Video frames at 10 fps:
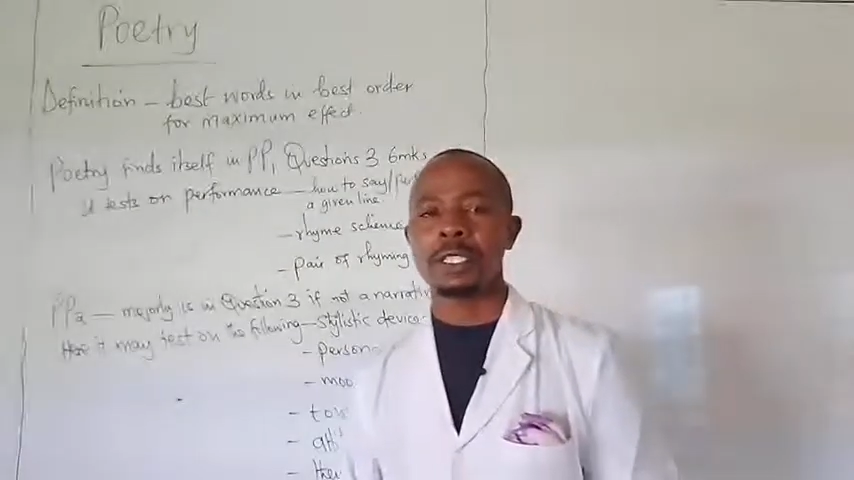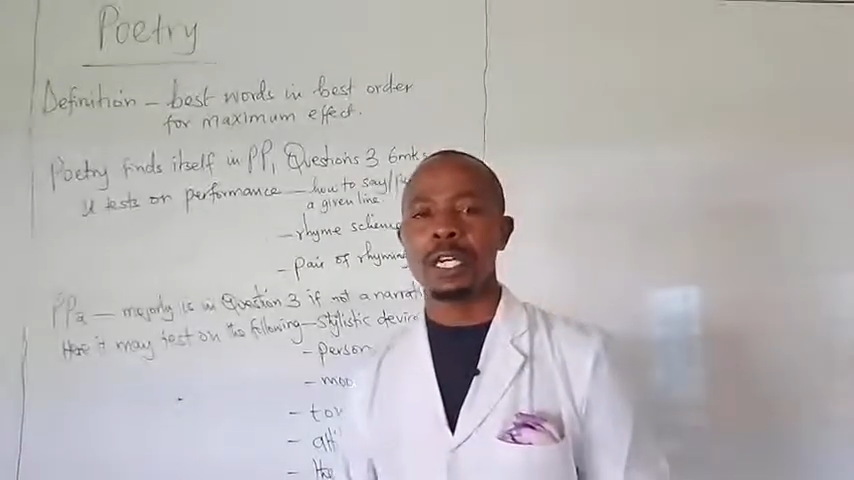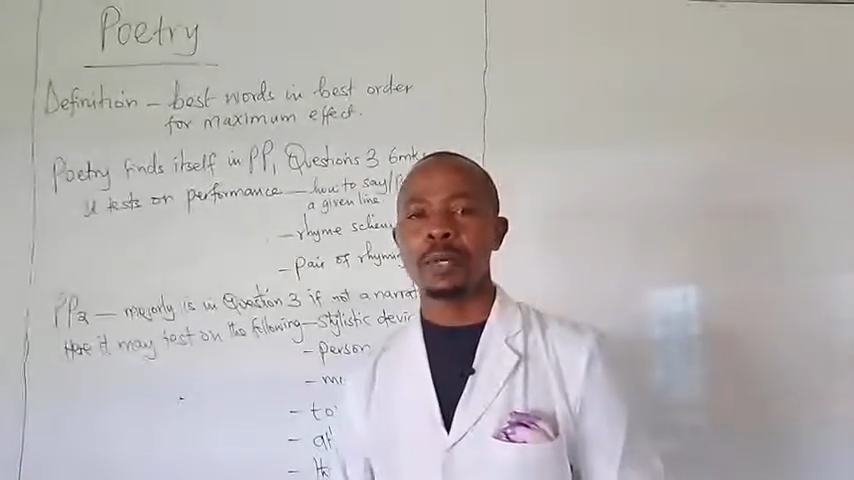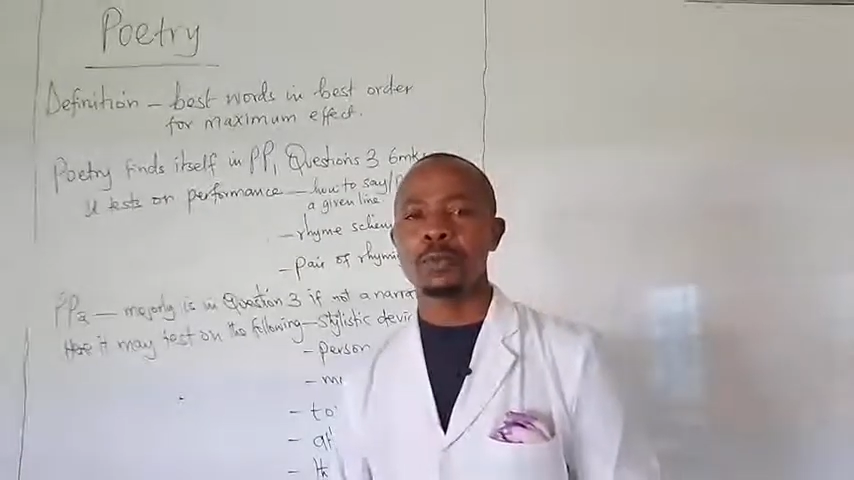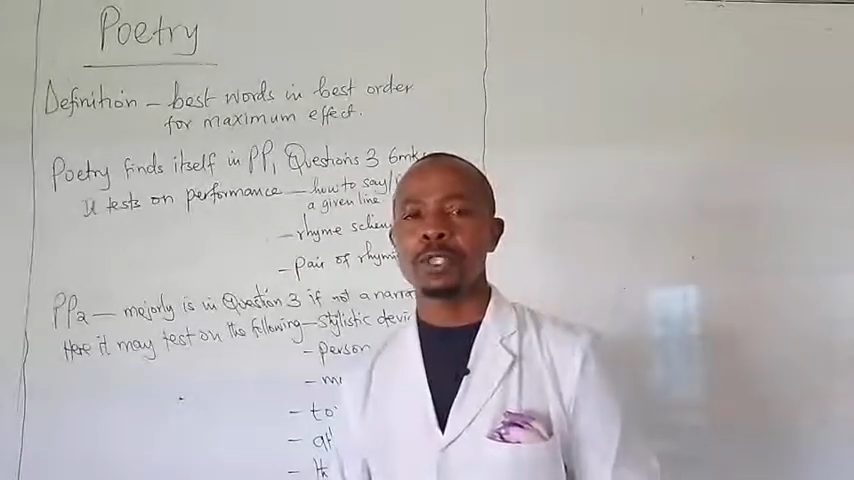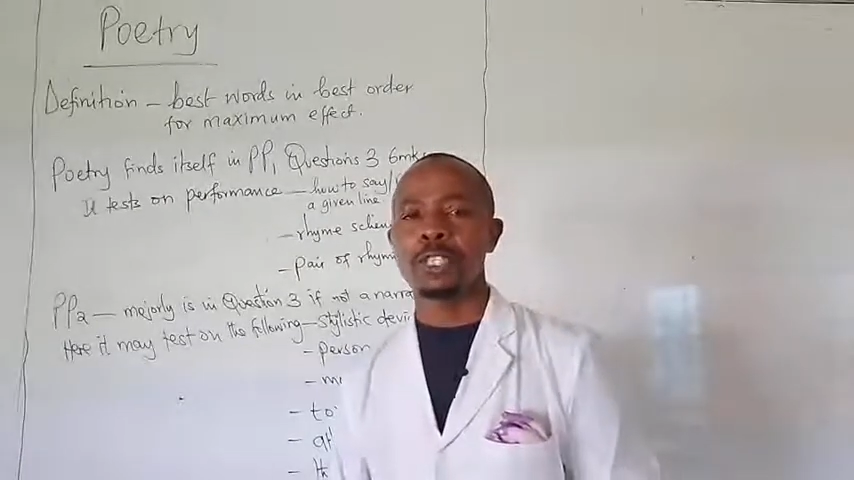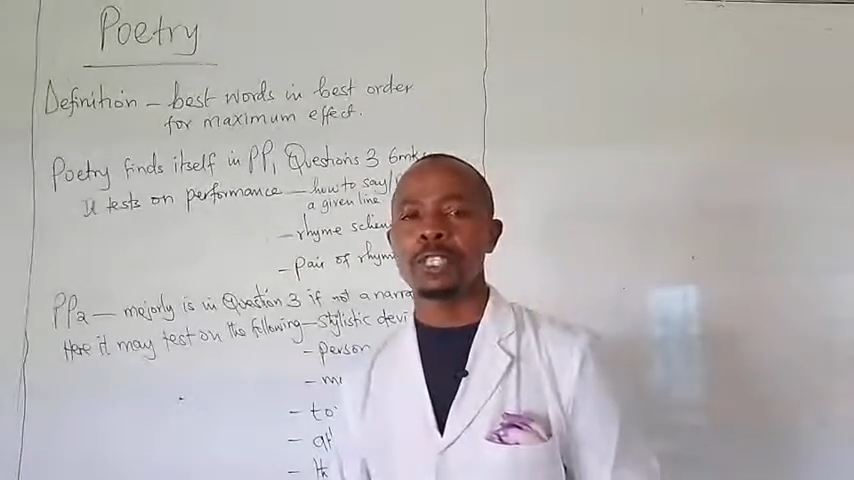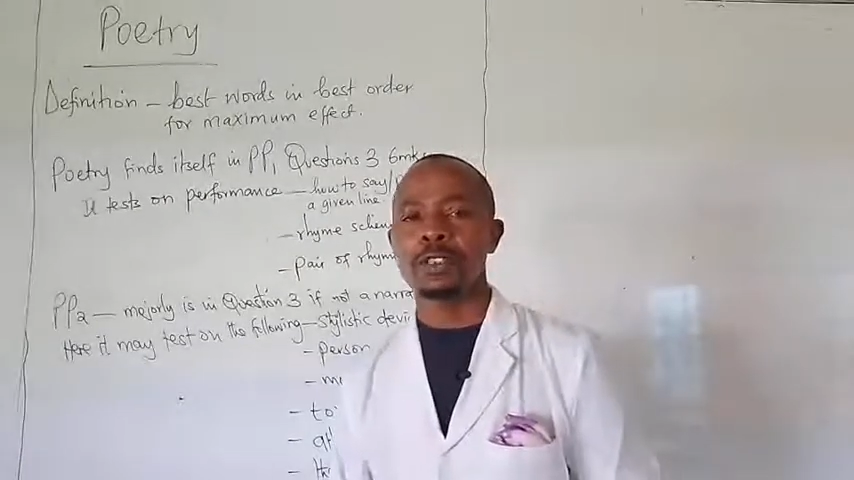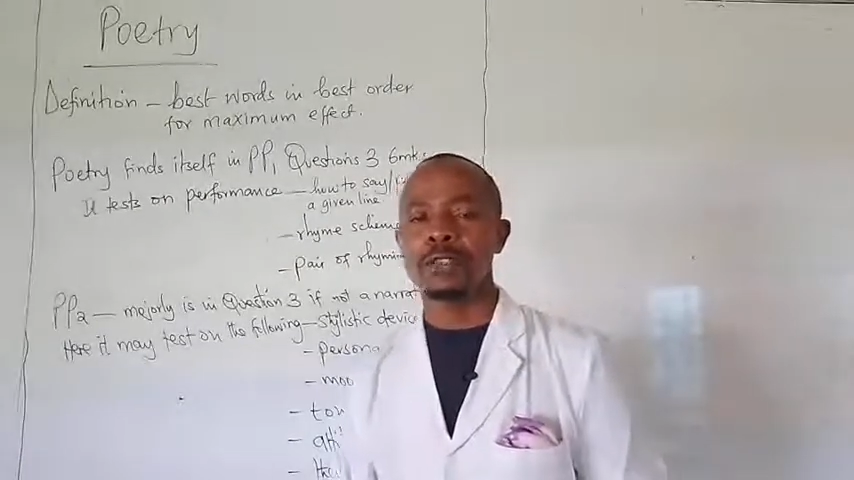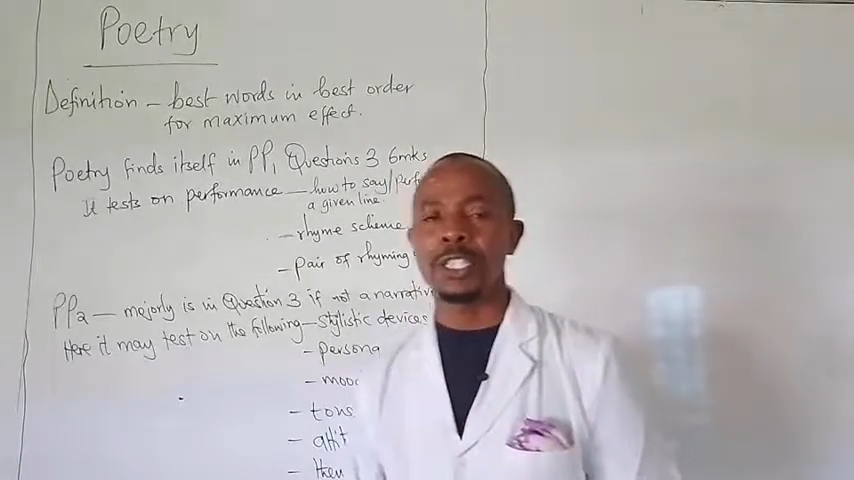I'm doing
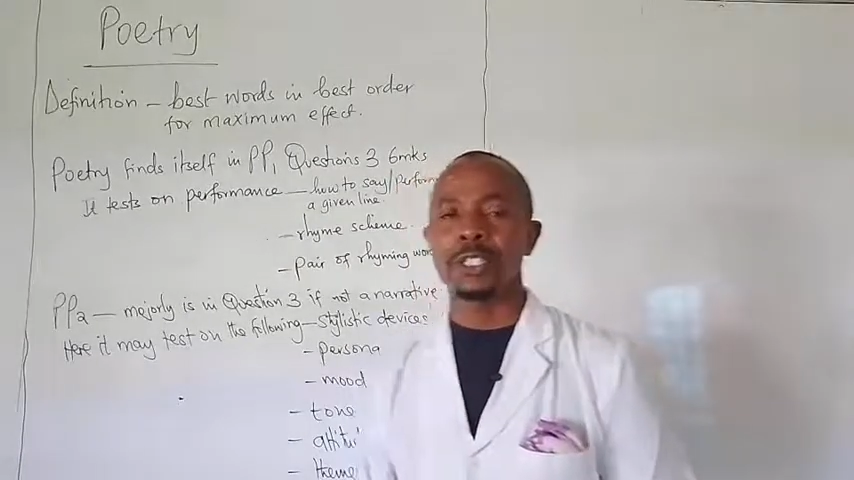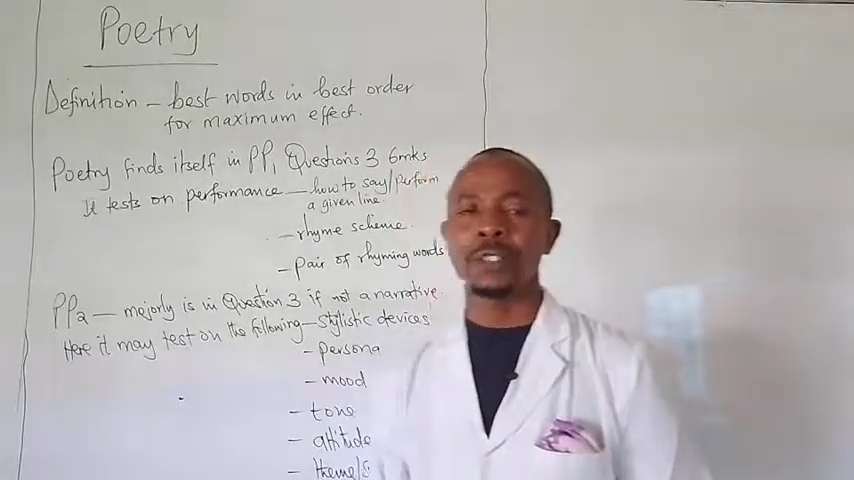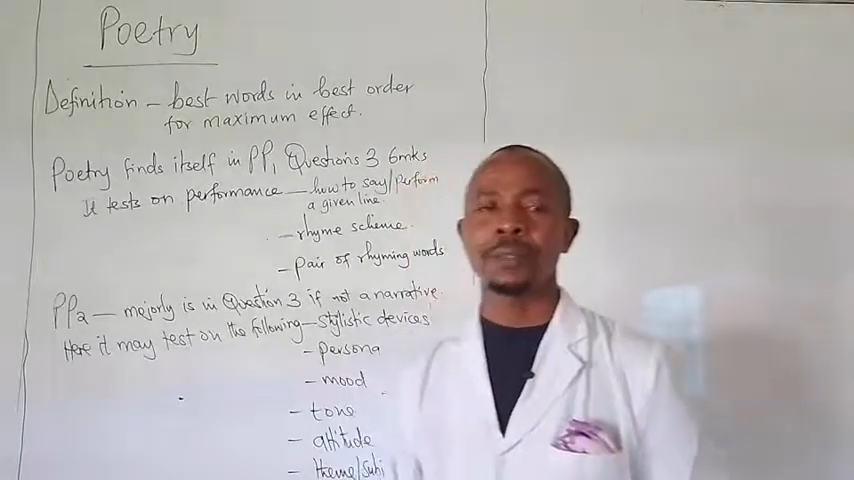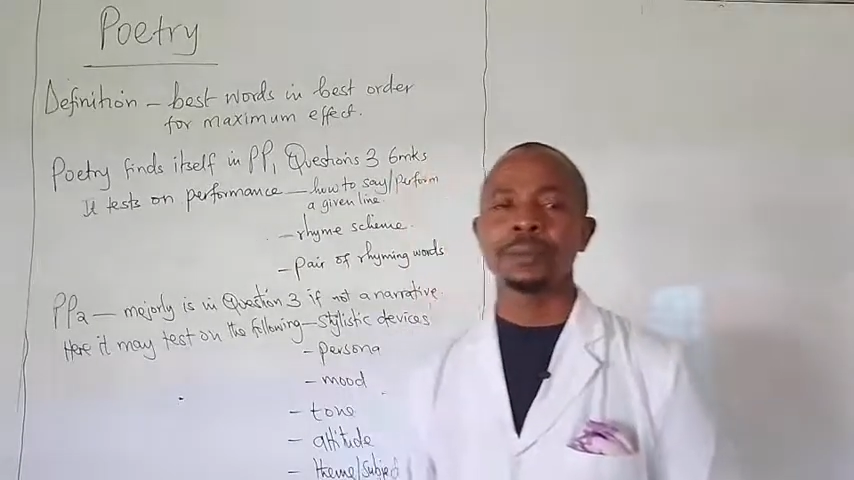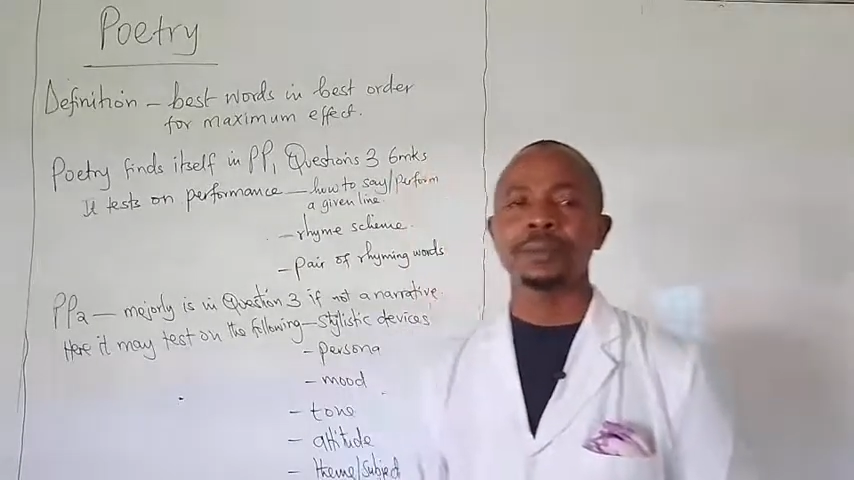this video,